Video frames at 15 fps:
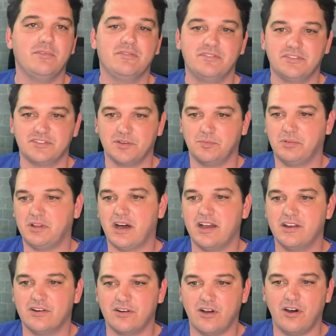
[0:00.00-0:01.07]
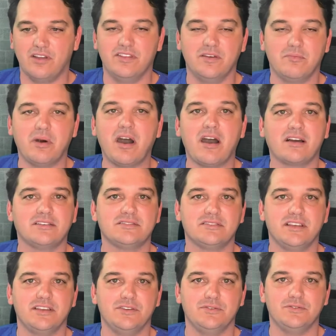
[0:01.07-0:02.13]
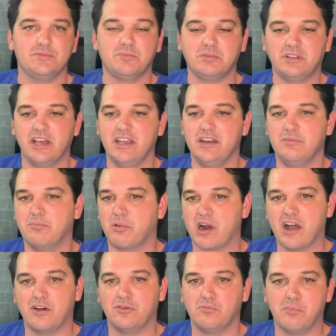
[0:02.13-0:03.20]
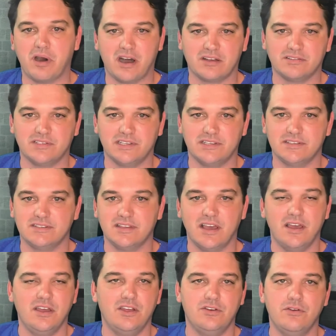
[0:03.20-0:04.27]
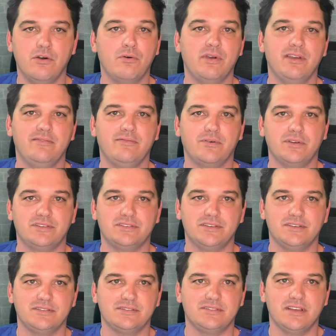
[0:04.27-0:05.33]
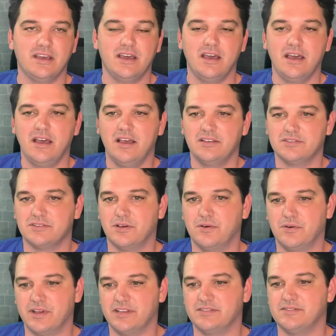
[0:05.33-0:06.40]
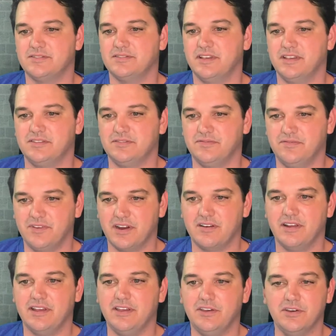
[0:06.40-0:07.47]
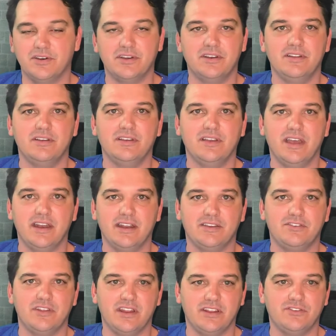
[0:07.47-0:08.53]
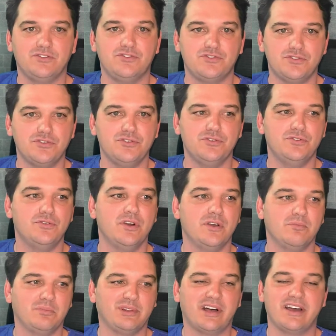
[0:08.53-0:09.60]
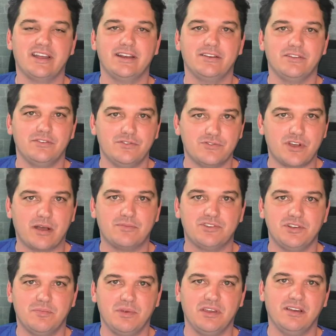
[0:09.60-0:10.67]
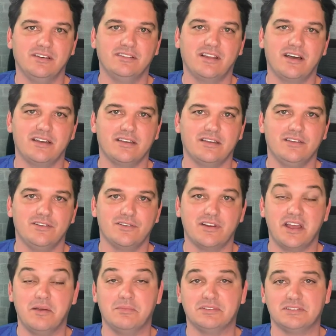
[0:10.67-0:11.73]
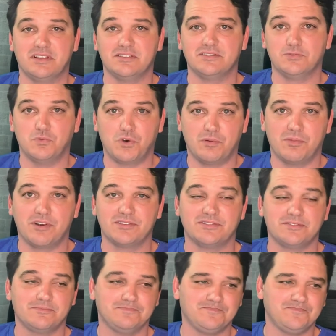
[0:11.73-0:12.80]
of the supplier on the box. They use plain brown boxes, no invoices. So it's very good, and it is true blind drop shipping, unlike your Amazons and Walmarts.